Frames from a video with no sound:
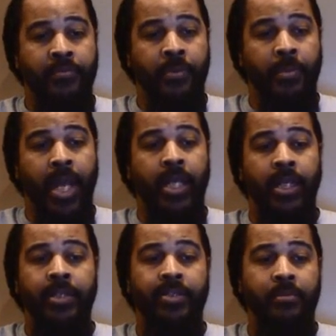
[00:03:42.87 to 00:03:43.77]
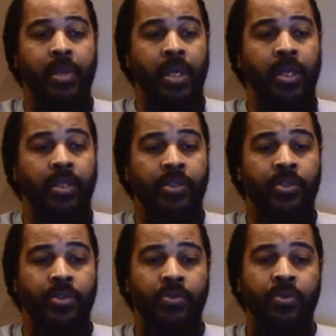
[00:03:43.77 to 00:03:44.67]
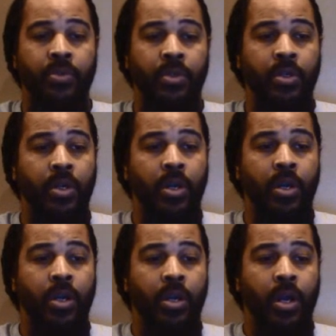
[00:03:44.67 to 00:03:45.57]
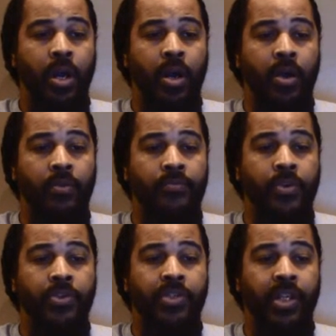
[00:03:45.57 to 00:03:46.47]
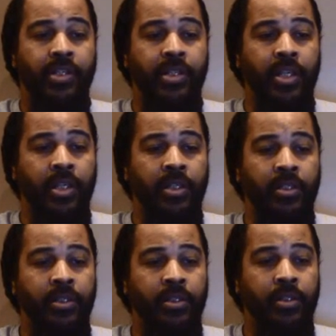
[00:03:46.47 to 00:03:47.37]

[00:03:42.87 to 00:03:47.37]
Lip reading: from like unto me into verse 16